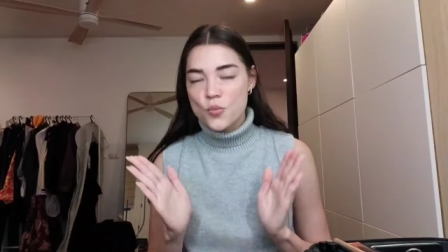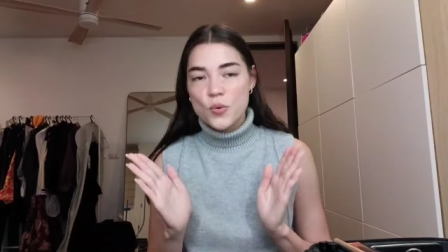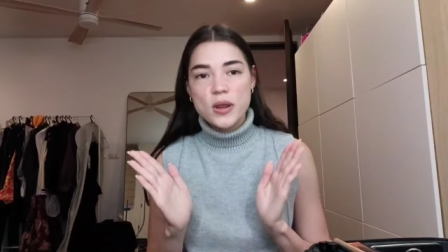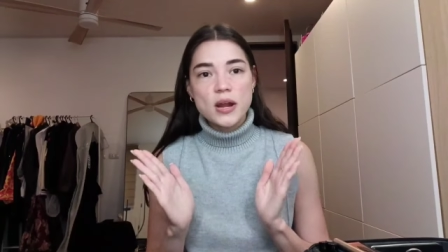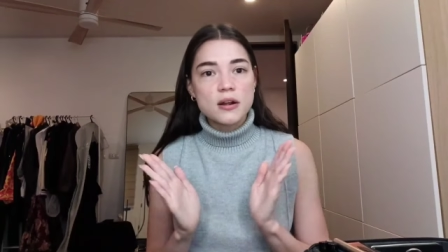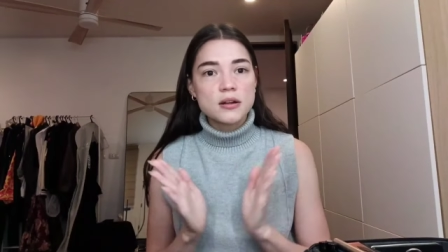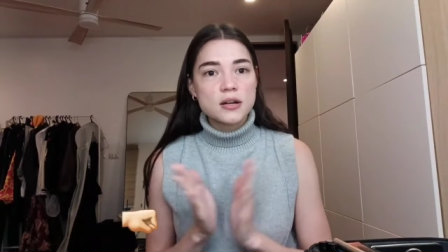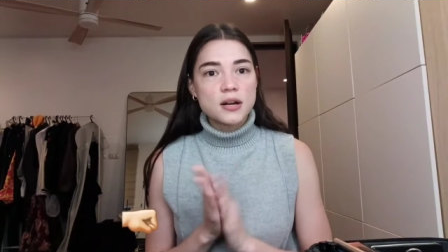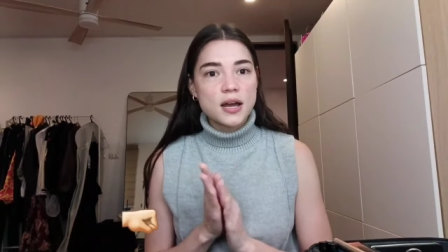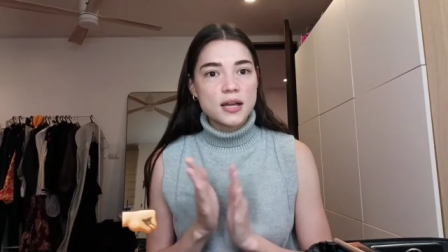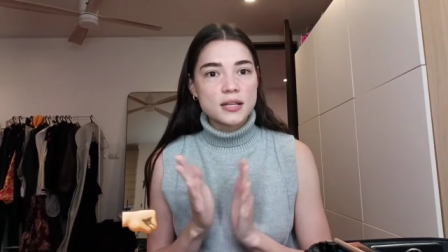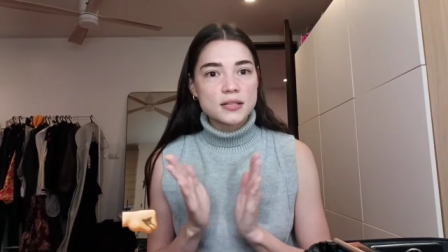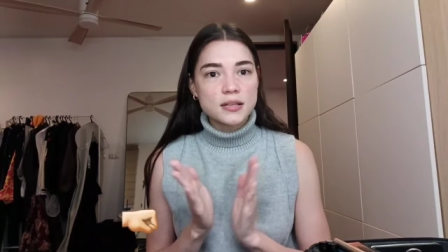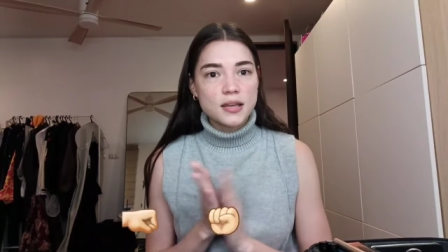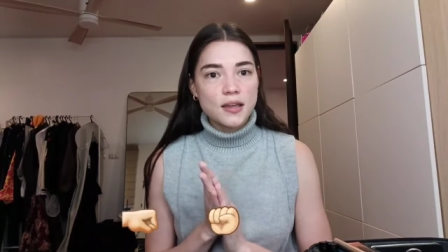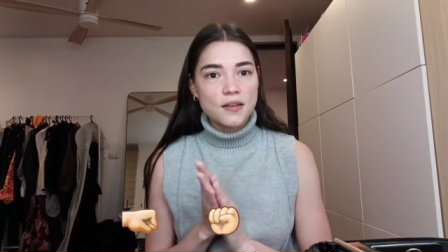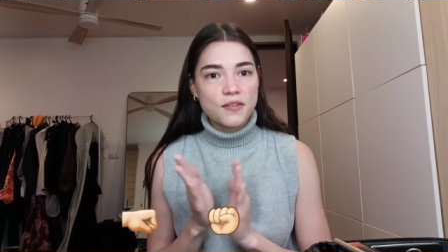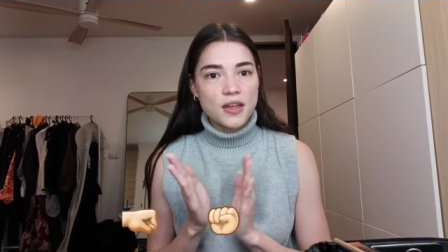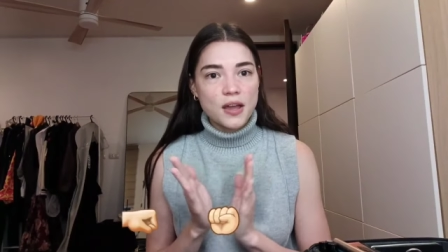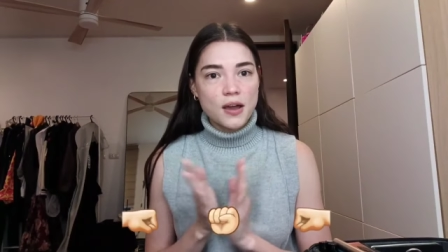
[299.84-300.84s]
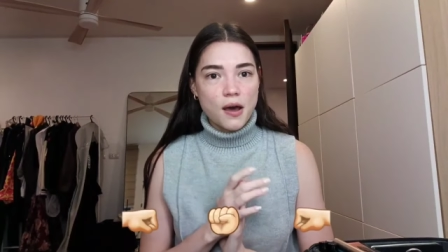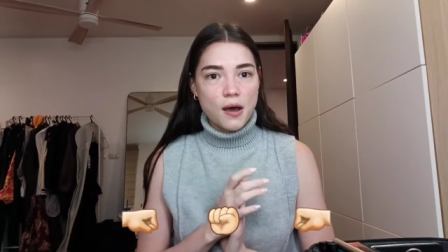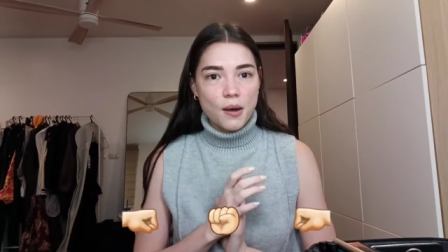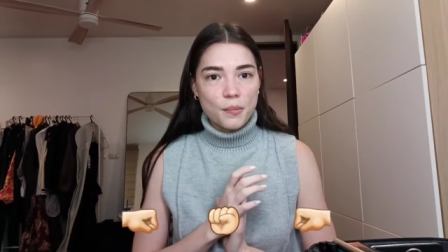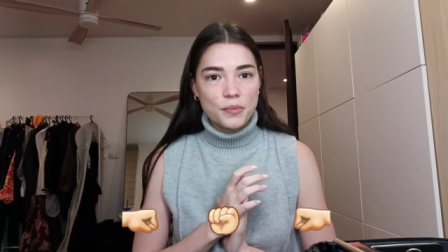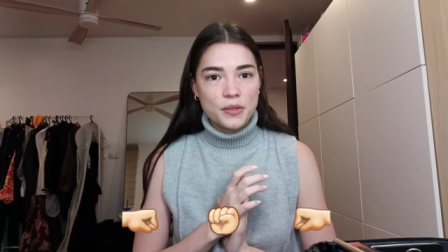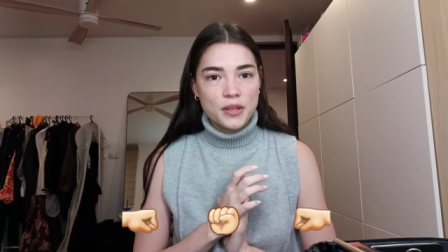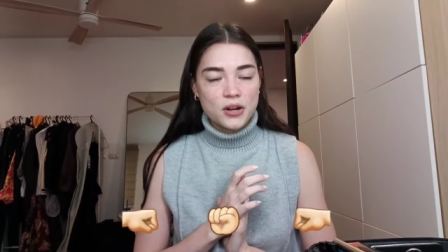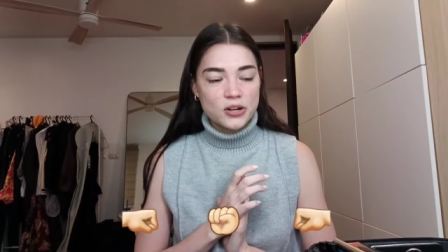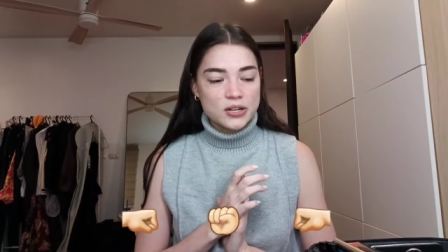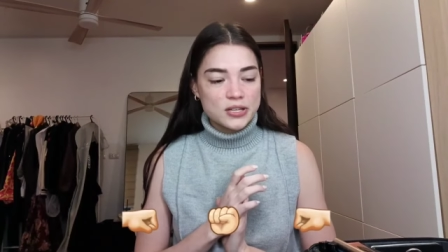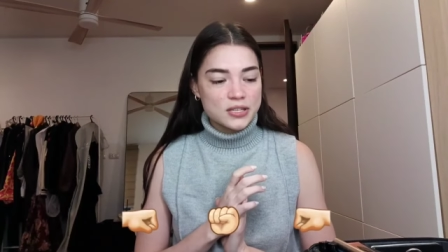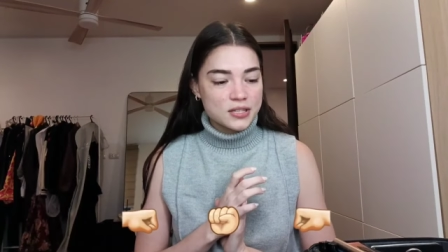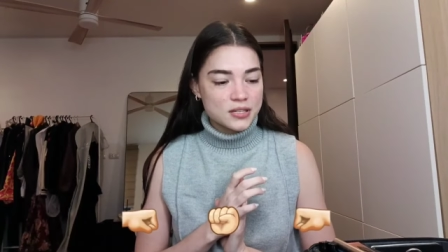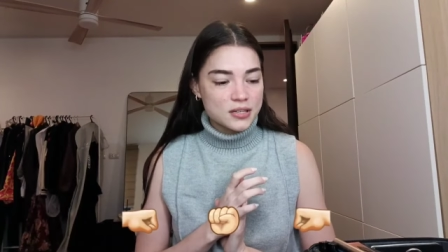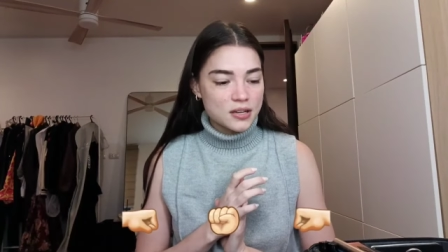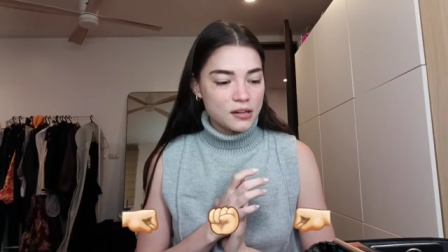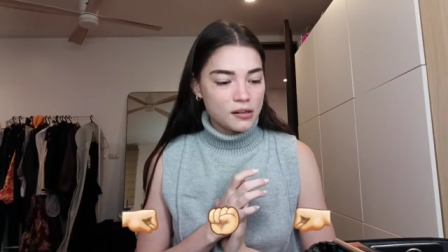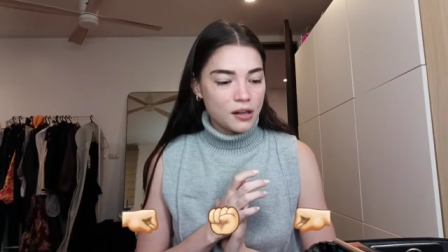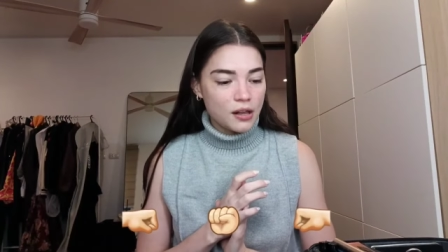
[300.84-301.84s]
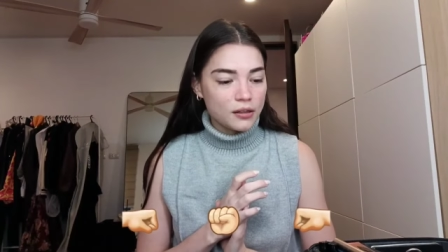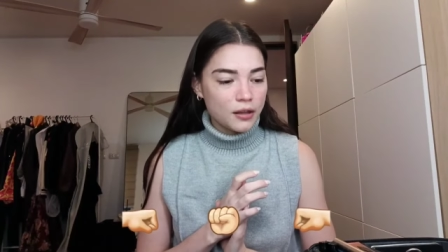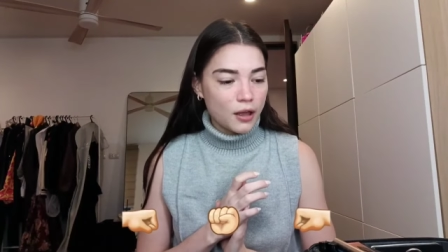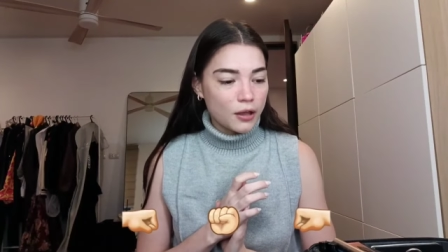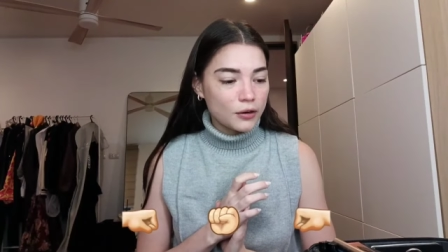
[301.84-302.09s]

We are not giving up. There is still a